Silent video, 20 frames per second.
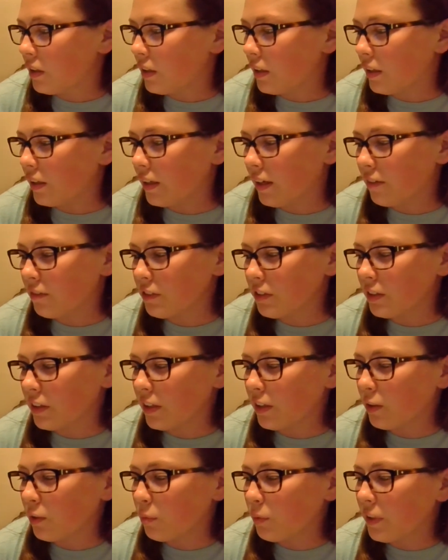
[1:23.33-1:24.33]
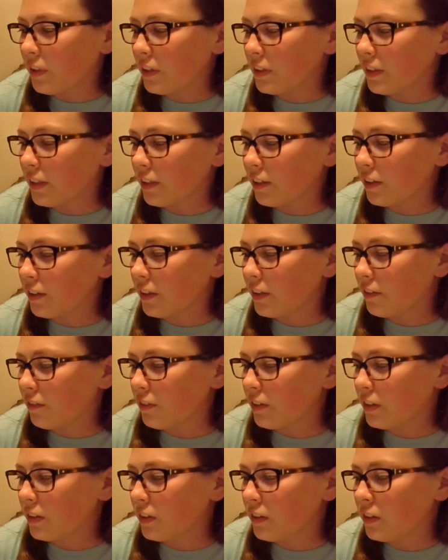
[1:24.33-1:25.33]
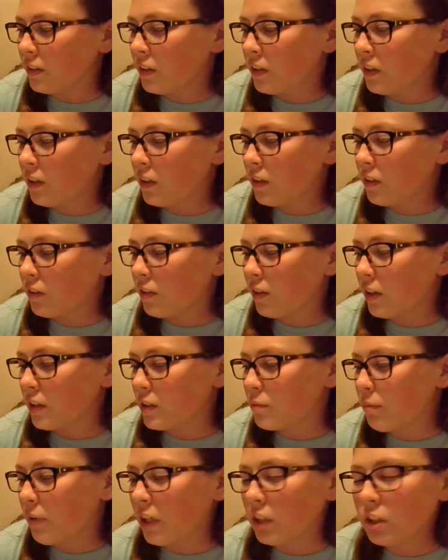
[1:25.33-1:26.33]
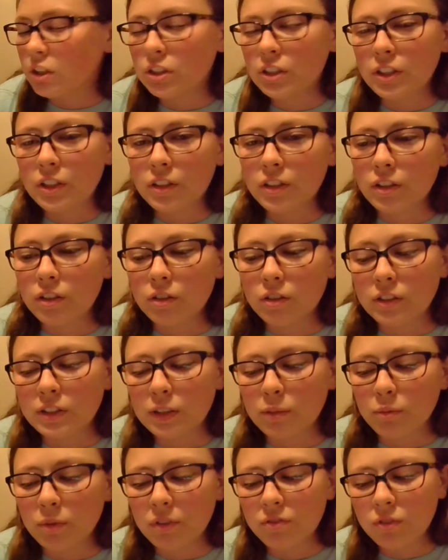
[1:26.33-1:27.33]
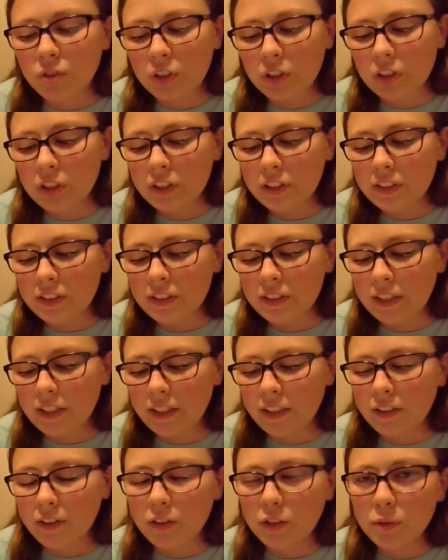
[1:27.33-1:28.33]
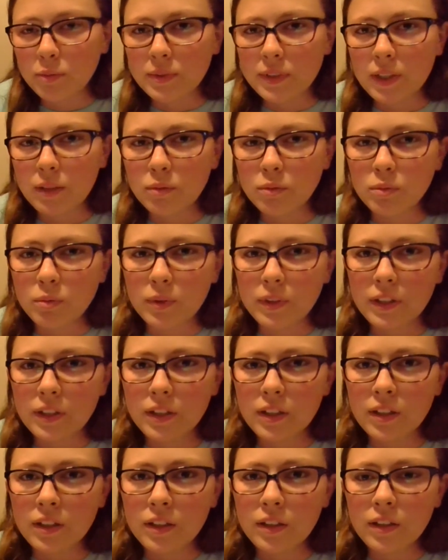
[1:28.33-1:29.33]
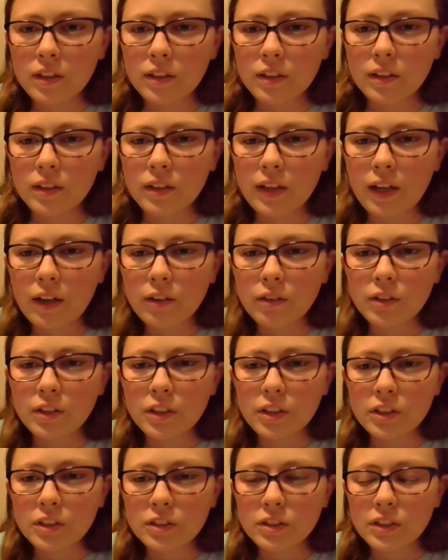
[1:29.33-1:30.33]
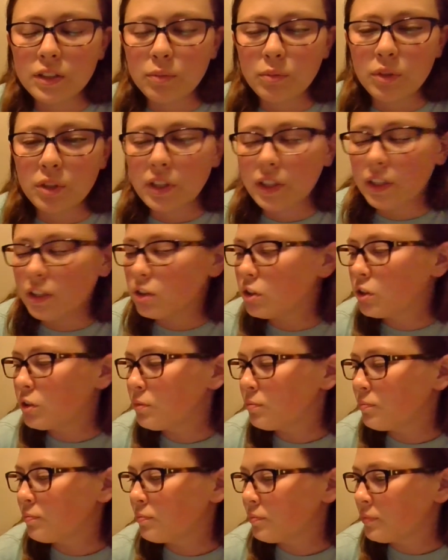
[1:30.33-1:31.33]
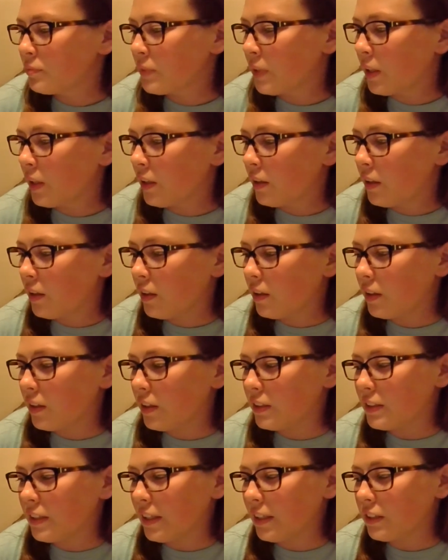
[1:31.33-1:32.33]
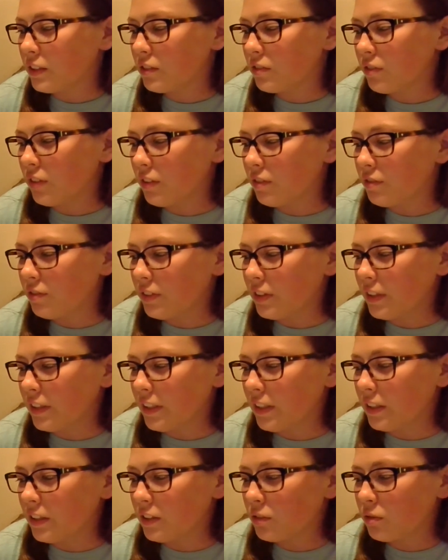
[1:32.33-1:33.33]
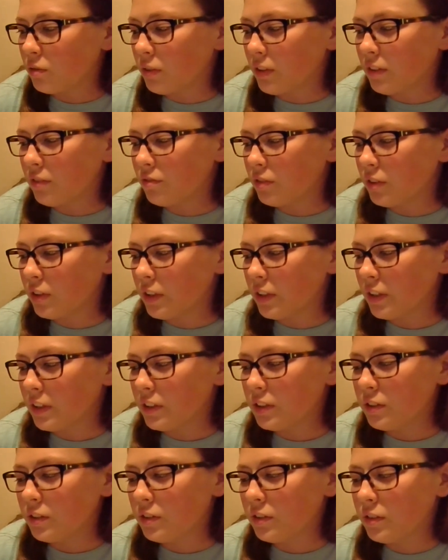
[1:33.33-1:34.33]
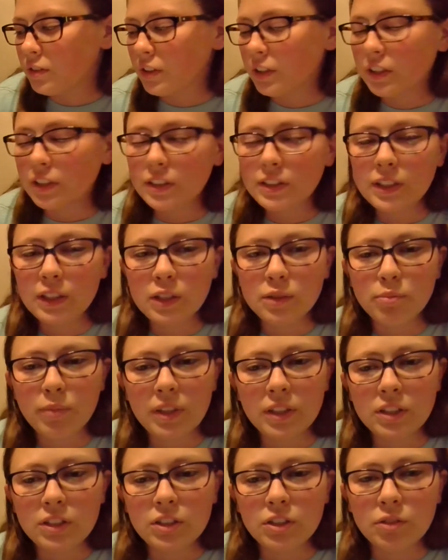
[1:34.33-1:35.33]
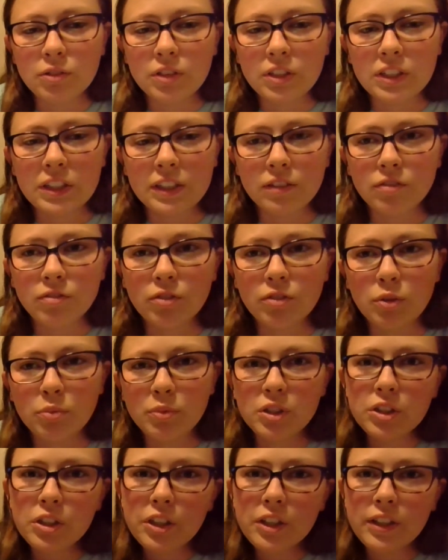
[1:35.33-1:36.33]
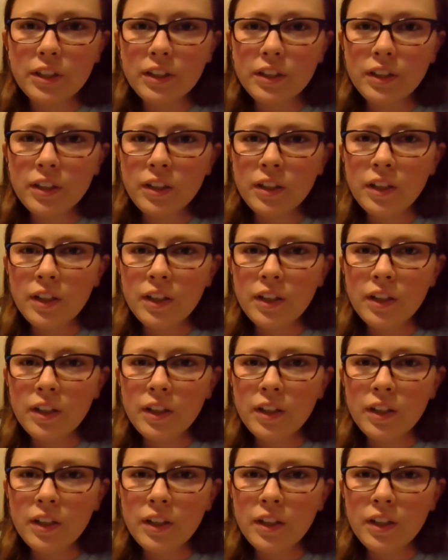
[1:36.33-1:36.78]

After they are weaned, they are given grass pasture or similar forages and grouped up with cattle that are similar age. It takes roughly 24 to 36 months to achieve full maturity,